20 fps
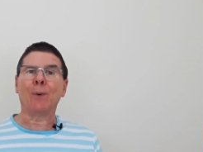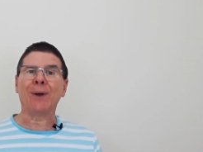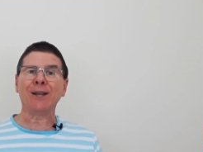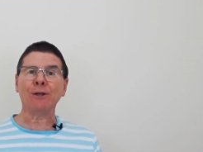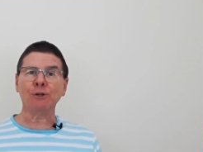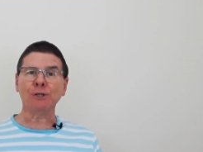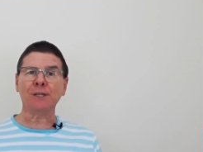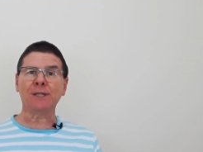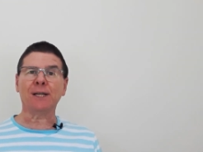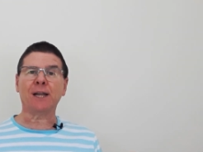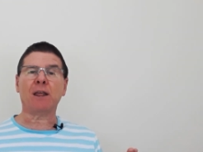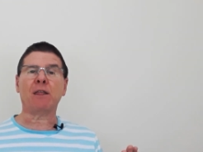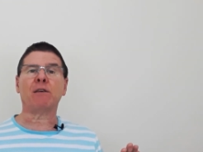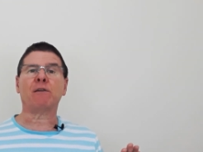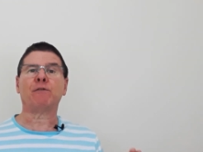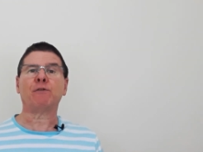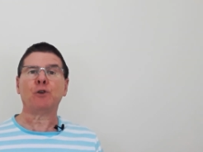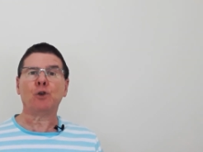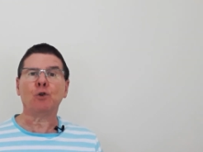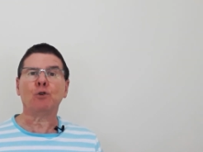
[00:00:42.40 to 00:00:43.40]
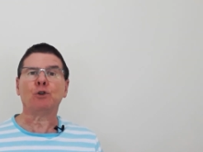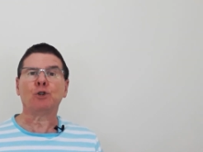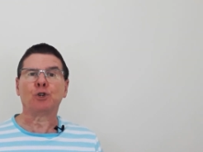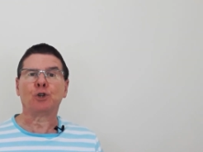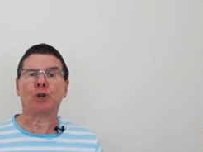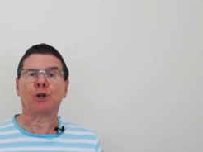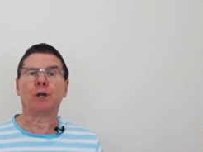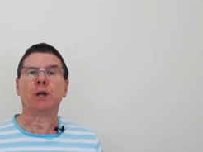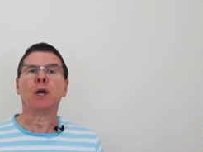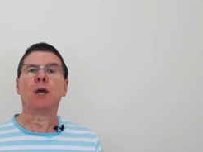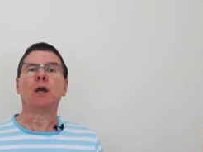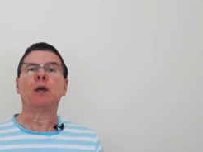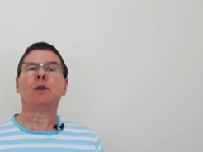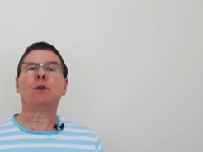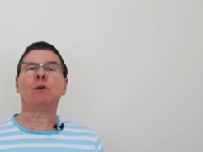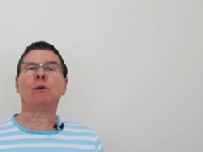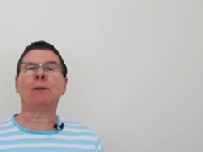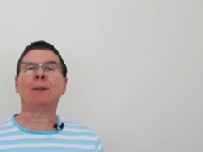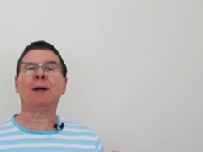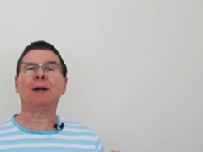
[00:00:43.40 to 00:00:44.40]
when you study the future,
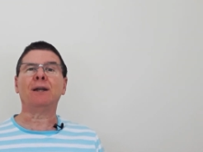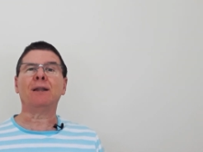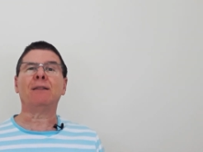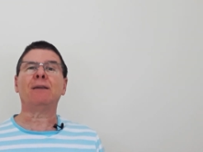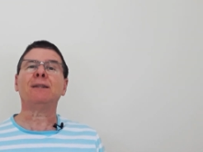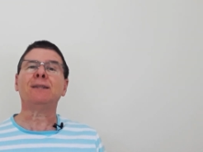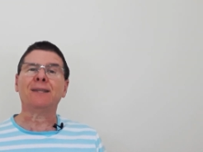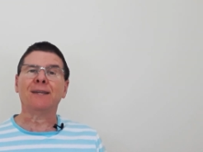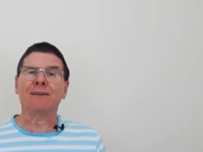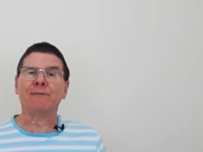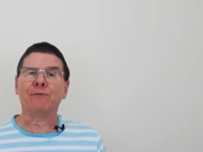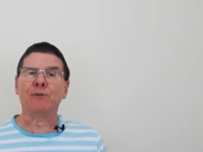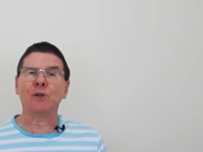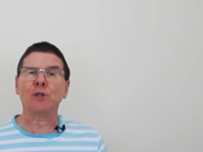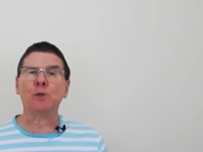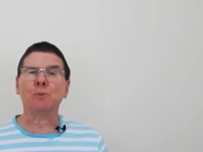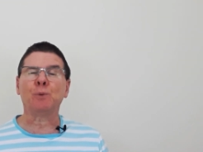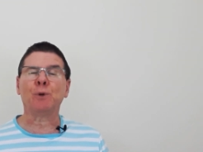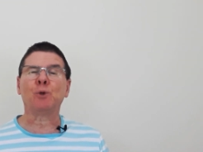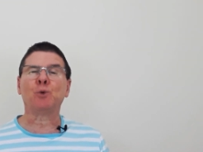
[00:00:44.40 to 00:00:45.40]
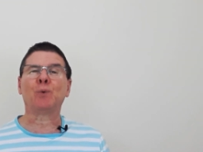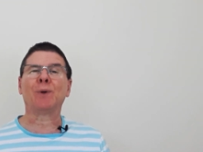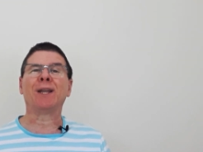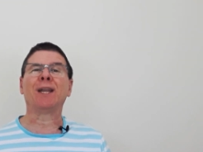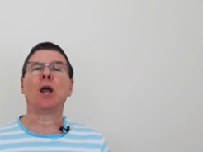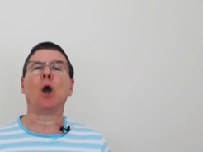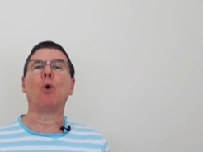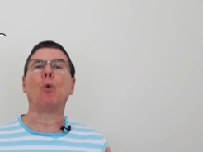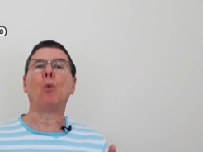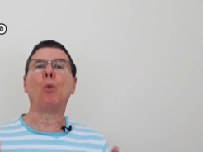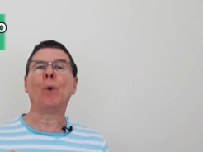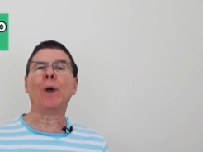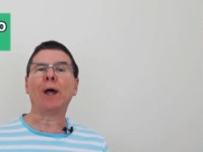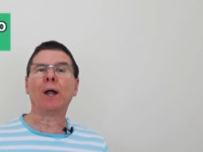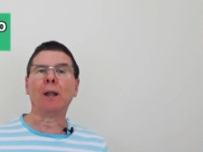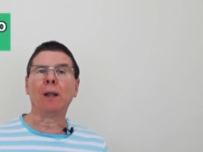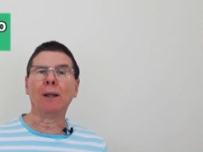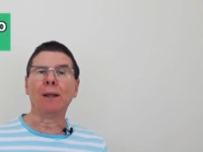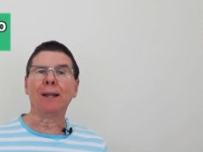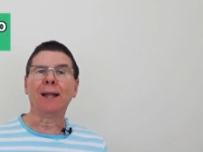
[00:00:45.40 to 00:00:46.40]
you learn the difference between
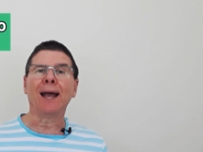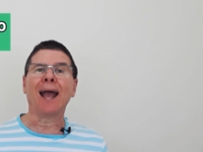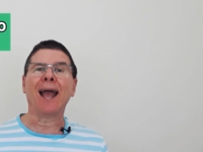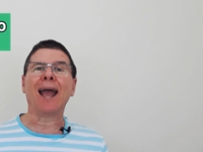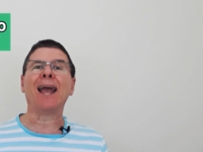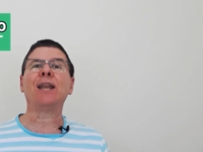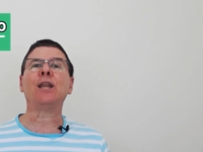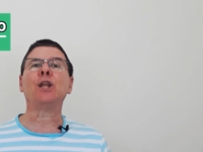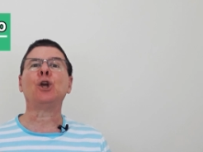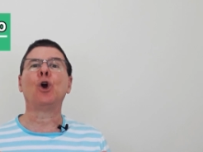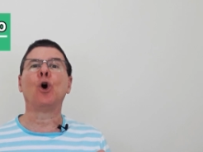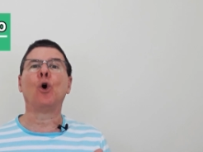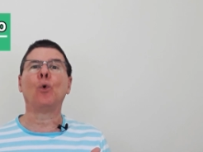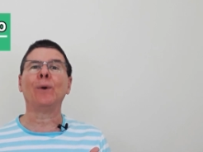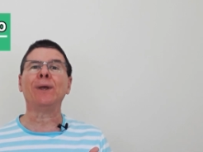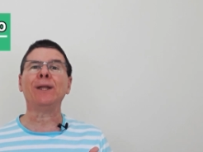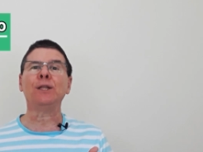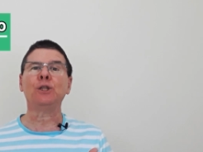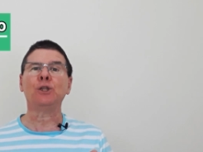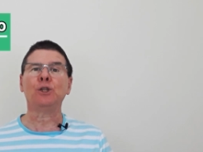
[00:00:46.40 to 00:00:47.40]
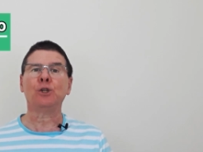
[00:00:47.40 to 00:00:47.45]
will and going